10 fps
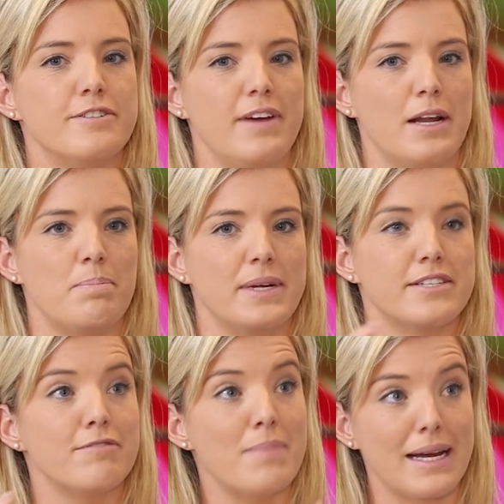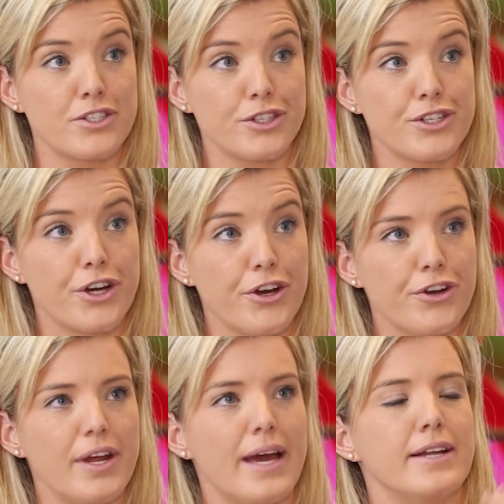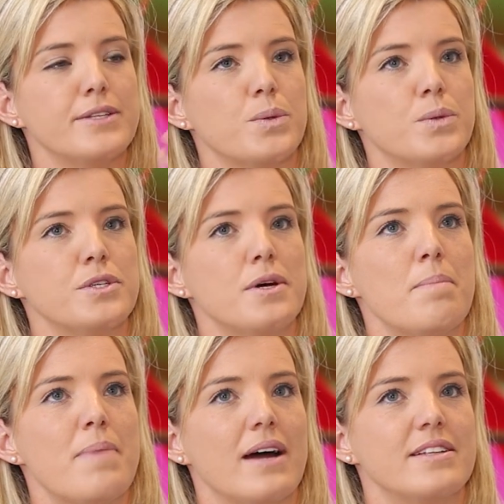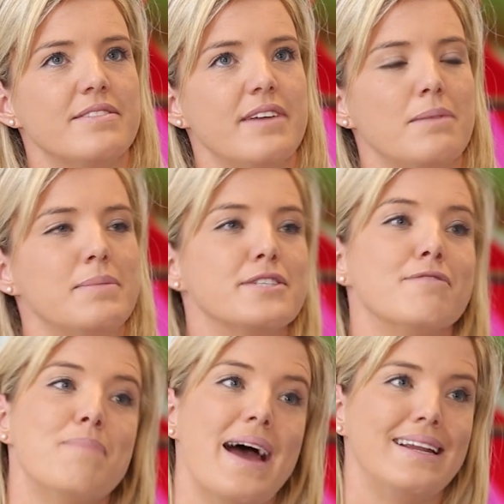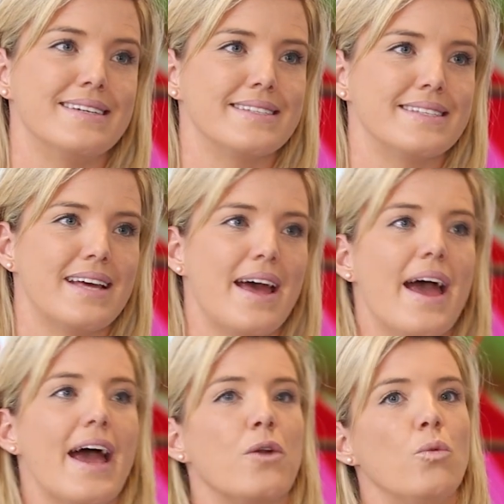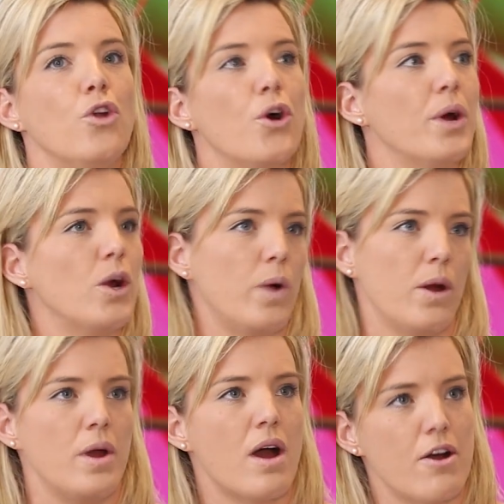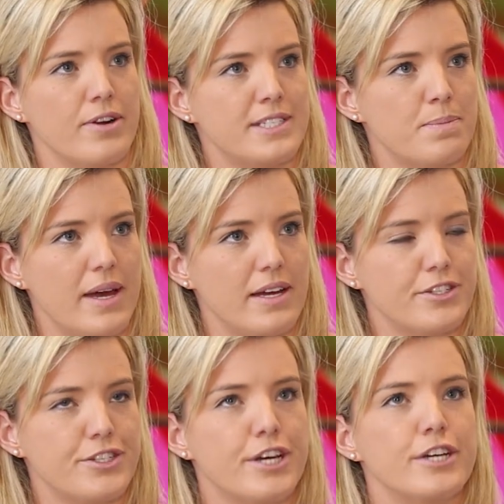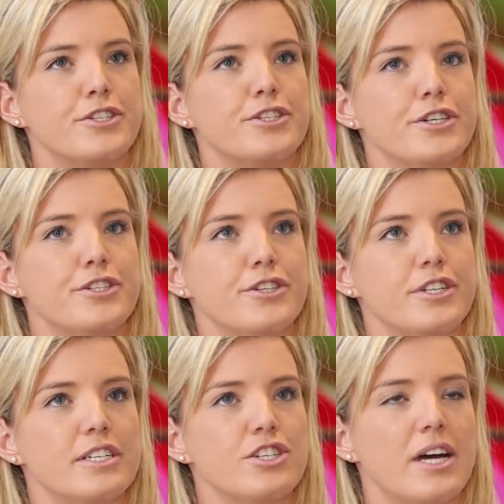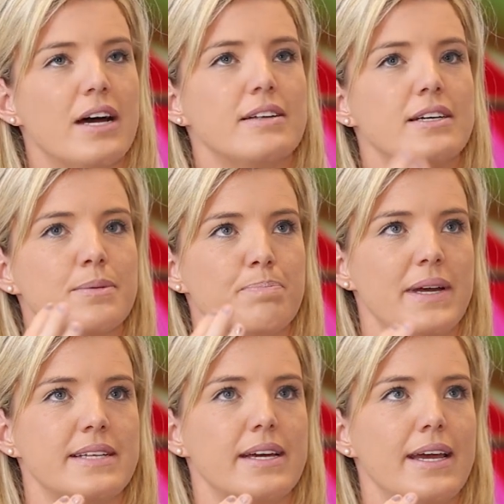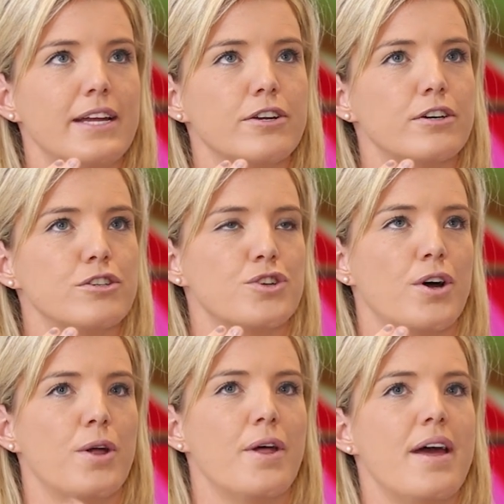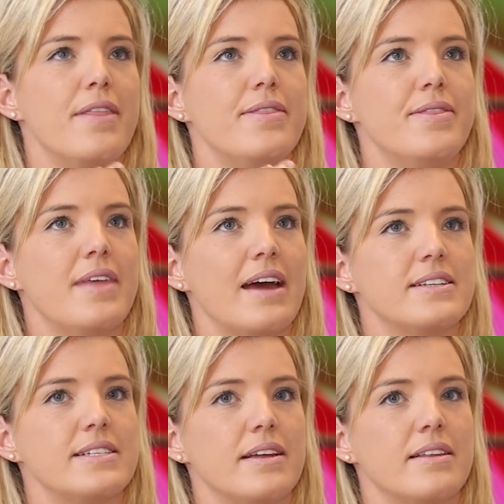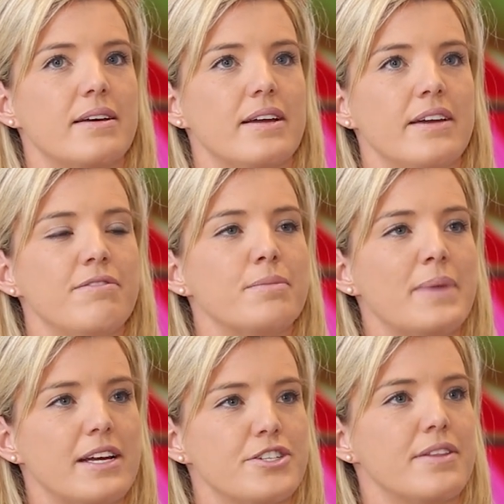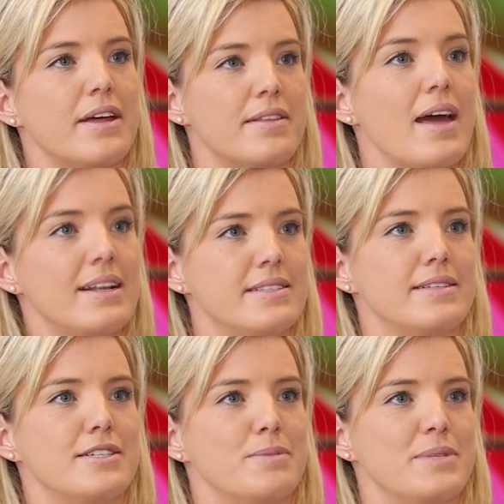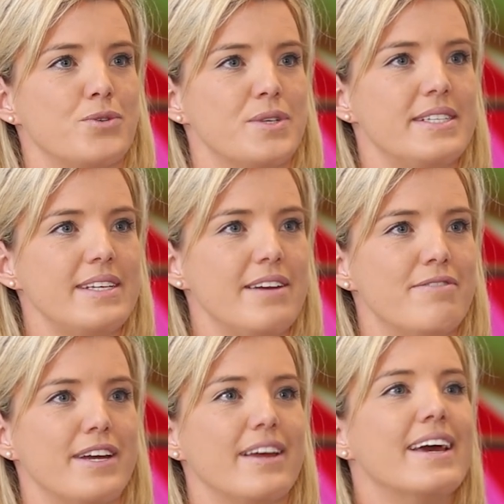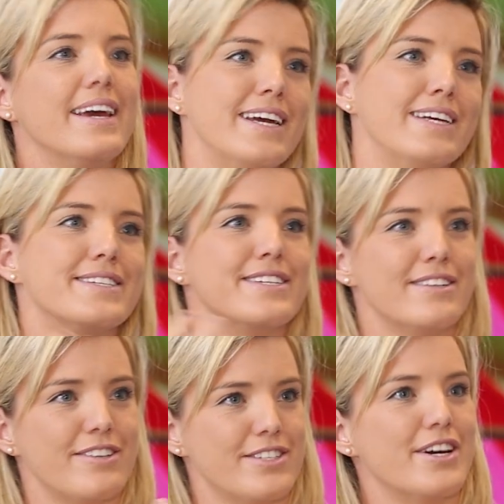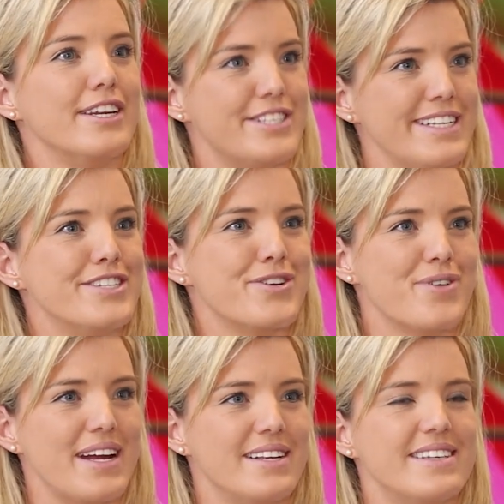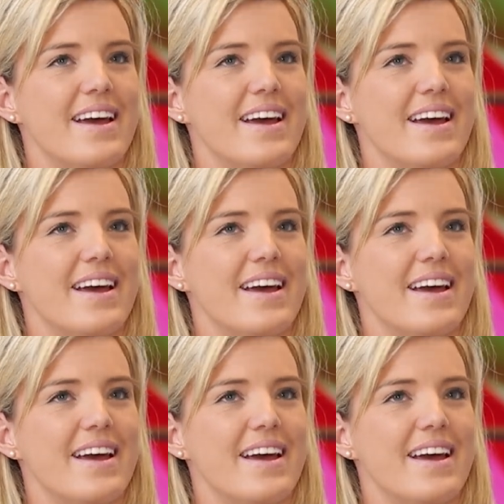development of muscle tone, and it's also about development of balance and knowing where we are in space. So as soon as a child has better head control, that the information that that system is receiving is starting to integrate.